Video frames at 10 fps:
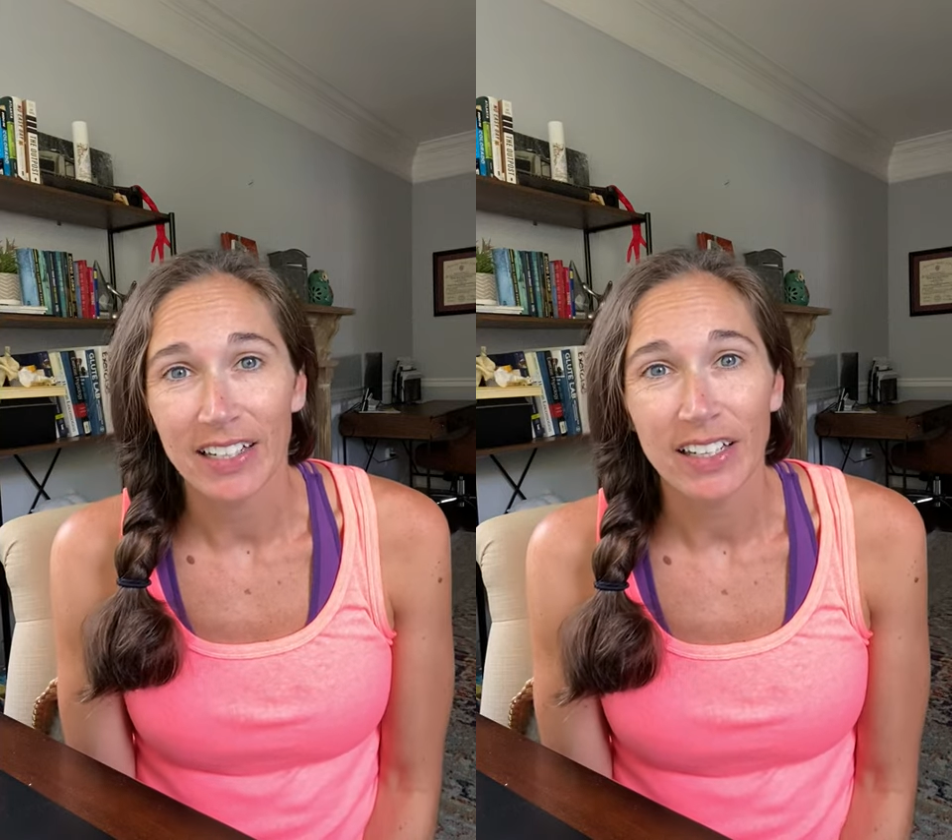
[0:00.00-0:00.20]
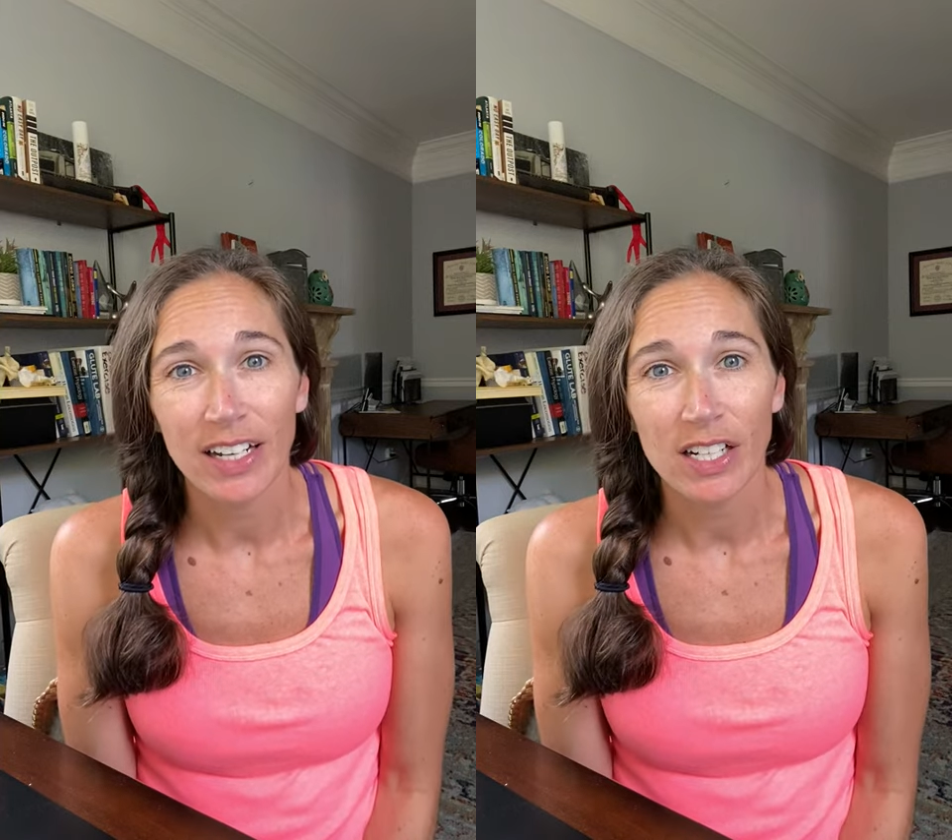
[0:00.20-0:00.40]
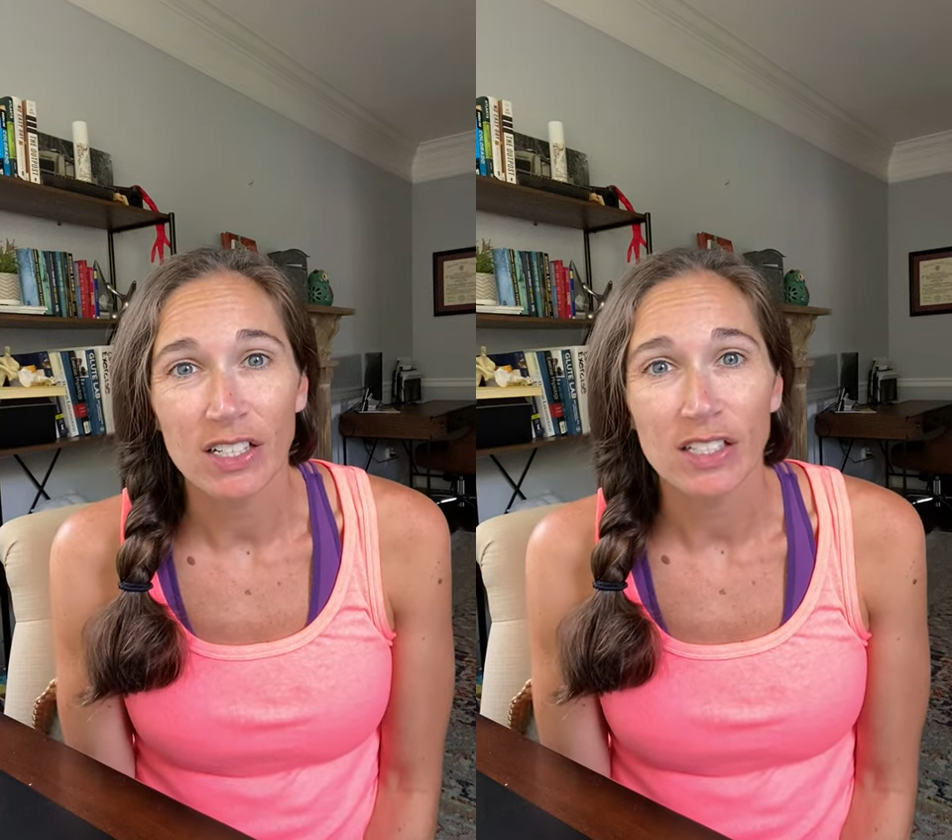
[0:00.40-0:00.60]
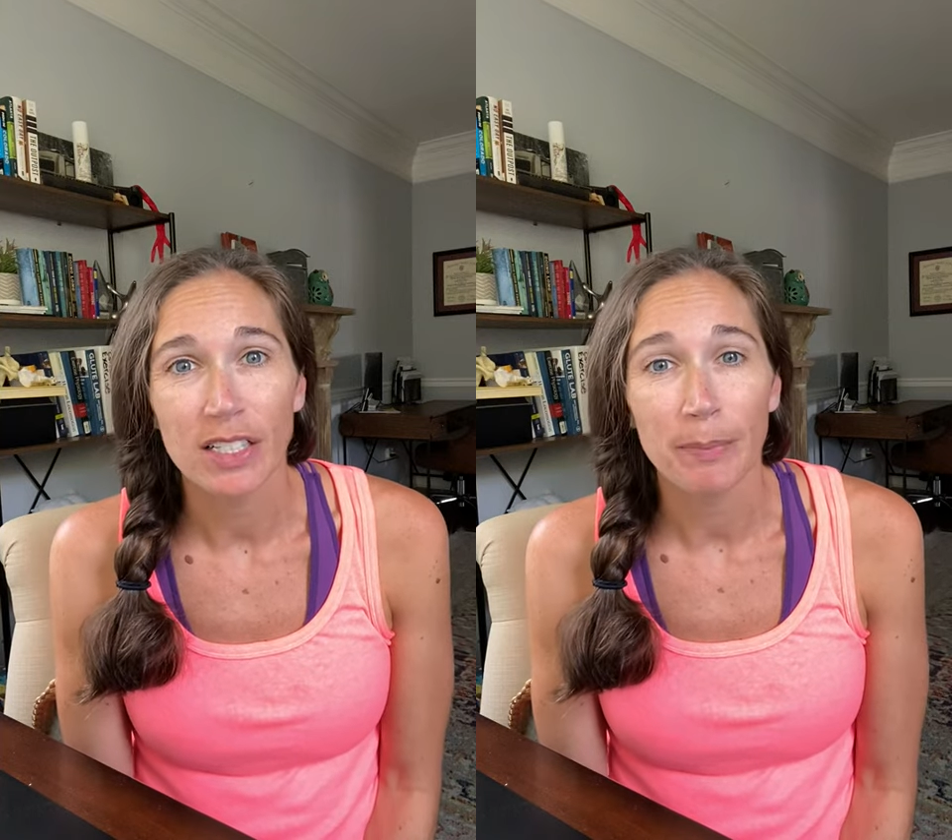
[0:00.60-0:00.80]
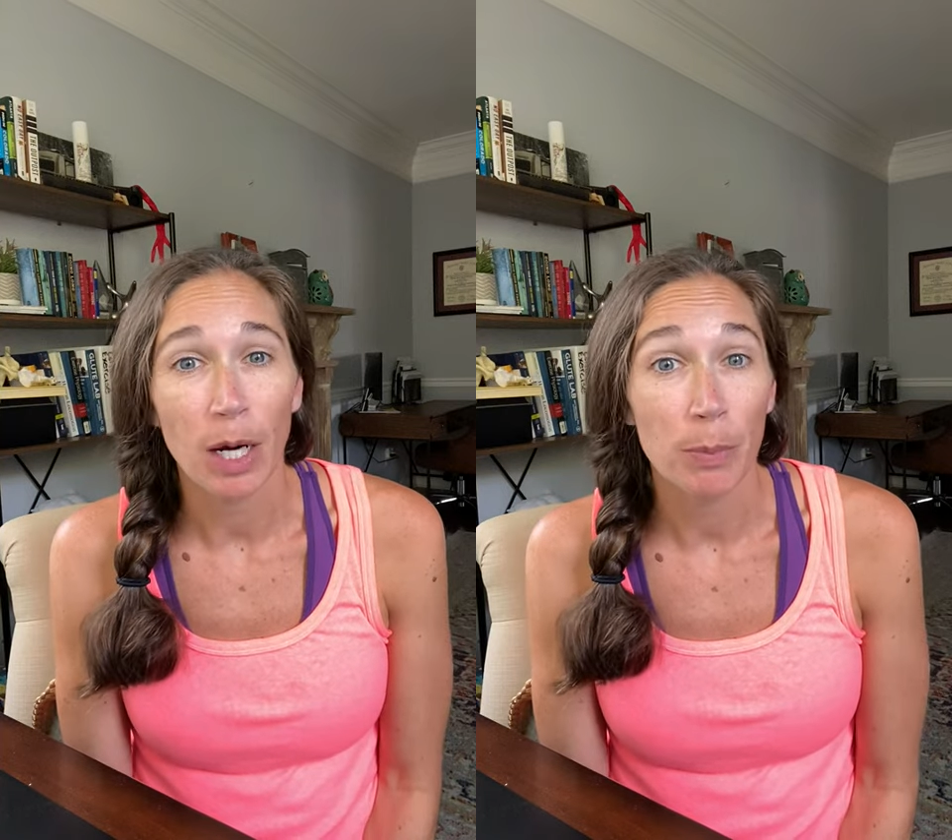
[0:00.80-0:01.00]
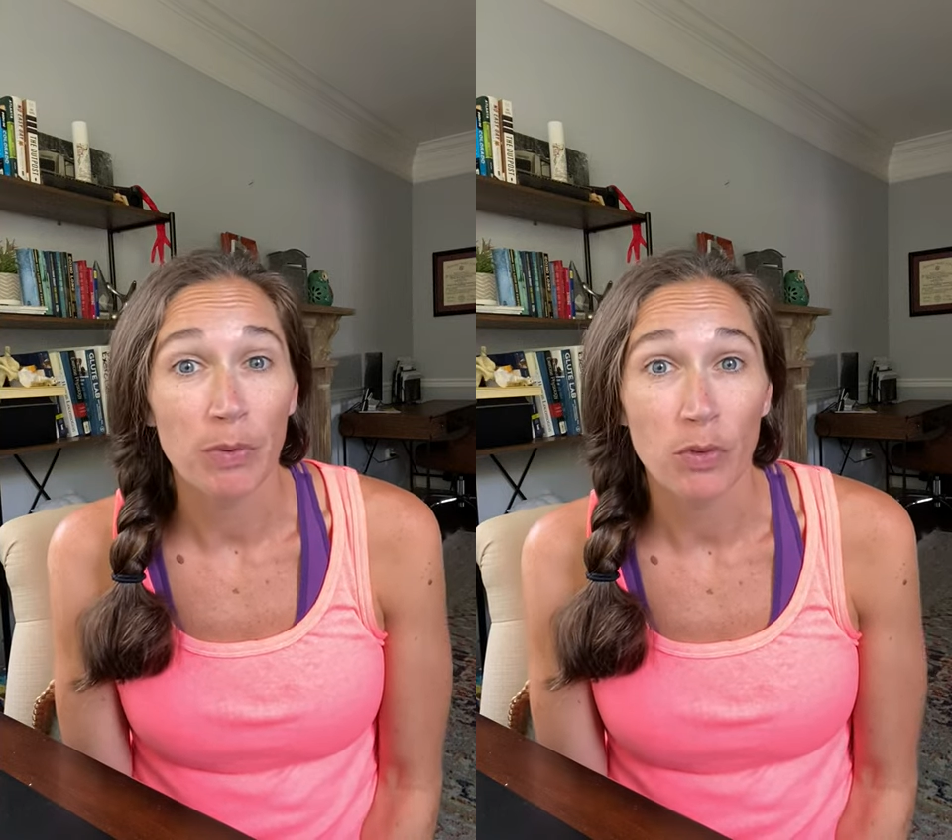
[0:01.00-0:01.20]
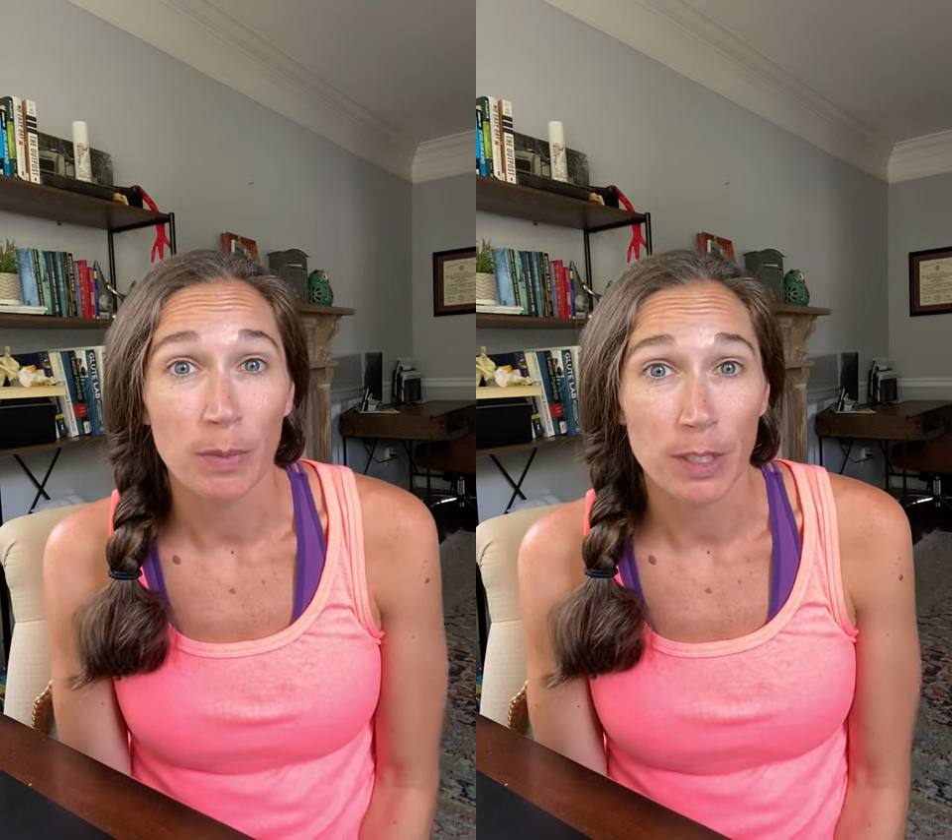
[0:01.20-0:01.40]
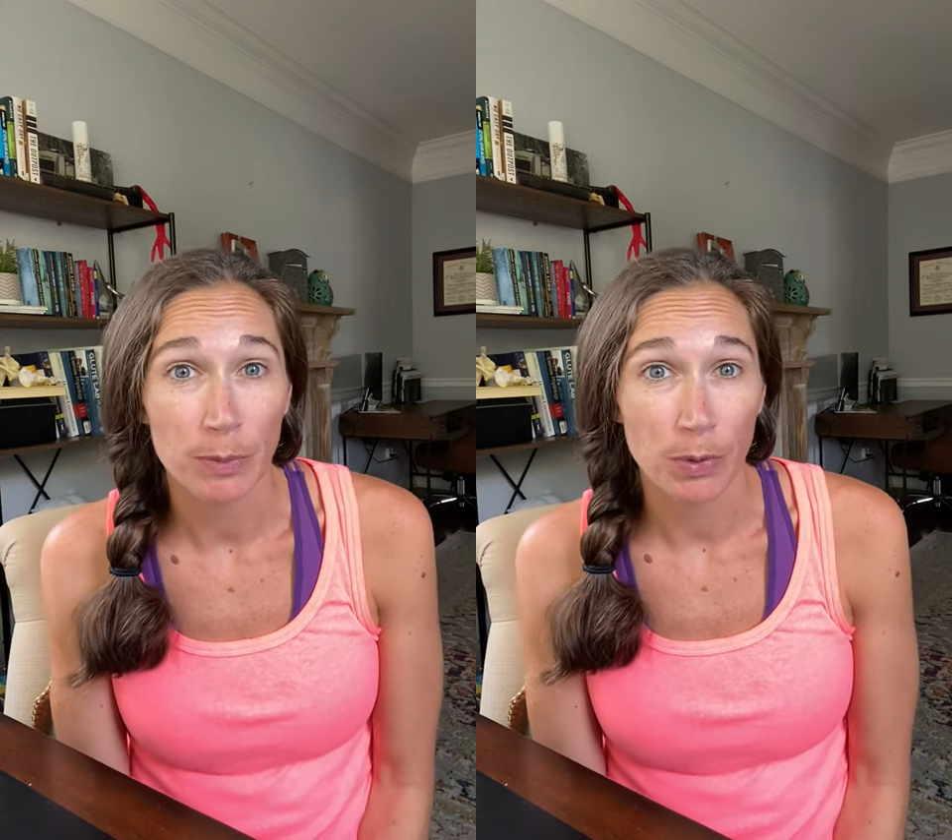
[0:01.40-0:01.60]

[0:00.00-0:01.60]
Clair's Empower Performance